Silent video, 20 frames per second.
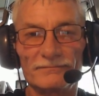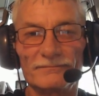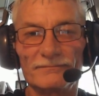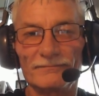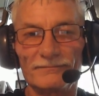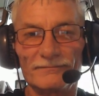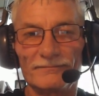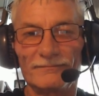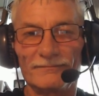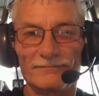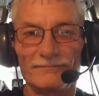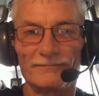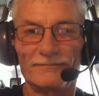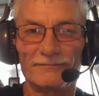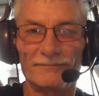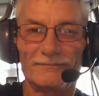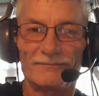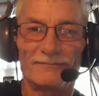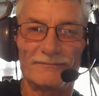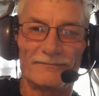So
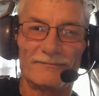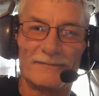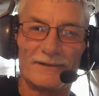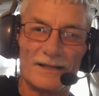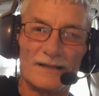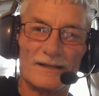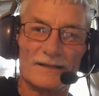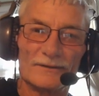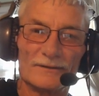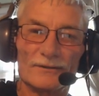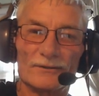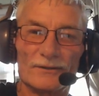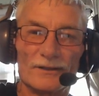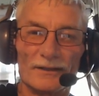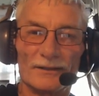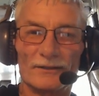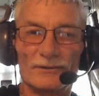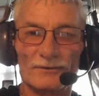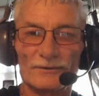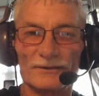it
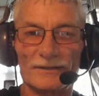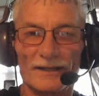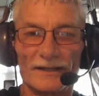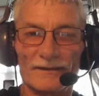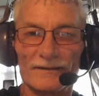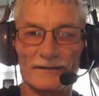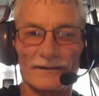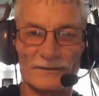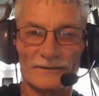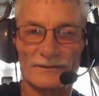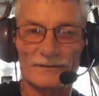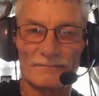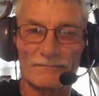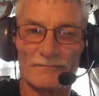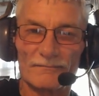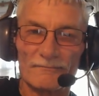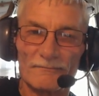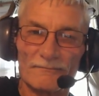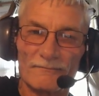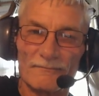kind of goes like this,
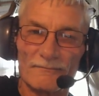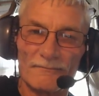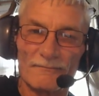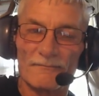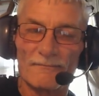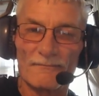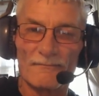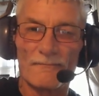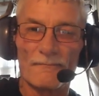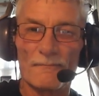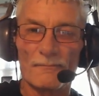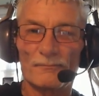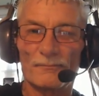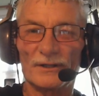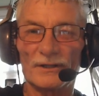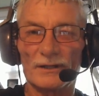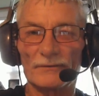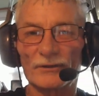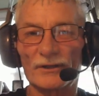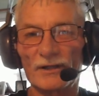
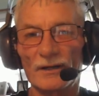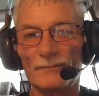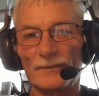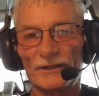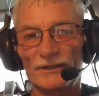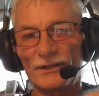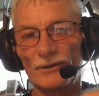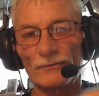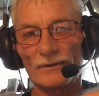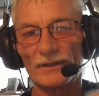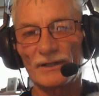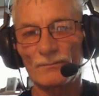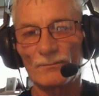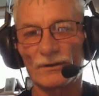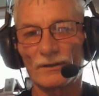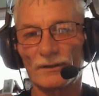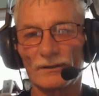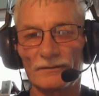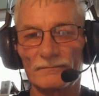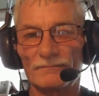but never coming to you
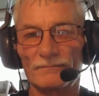anymore.